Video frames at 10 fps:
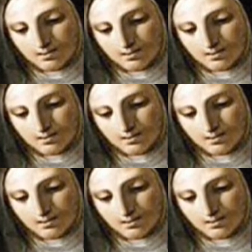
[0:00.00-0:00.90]

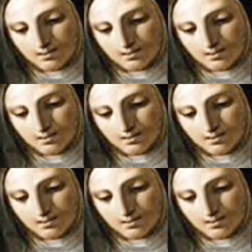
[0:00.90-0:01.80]

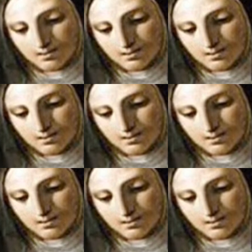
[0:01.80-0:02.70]

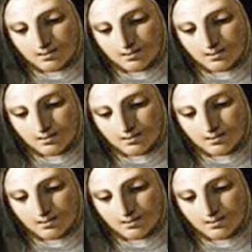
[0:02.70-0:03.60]

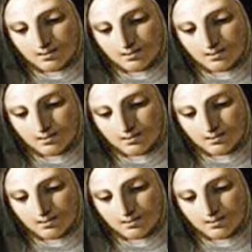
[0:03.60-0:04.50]

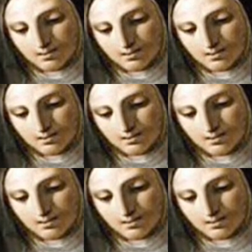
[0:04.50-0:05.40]

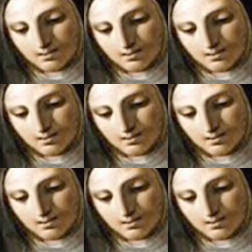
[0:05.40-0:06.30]

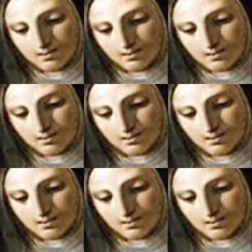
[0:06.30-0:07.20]

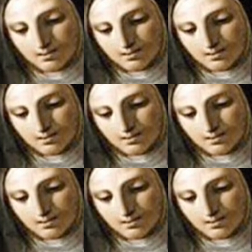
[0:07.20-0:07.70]
[no speech]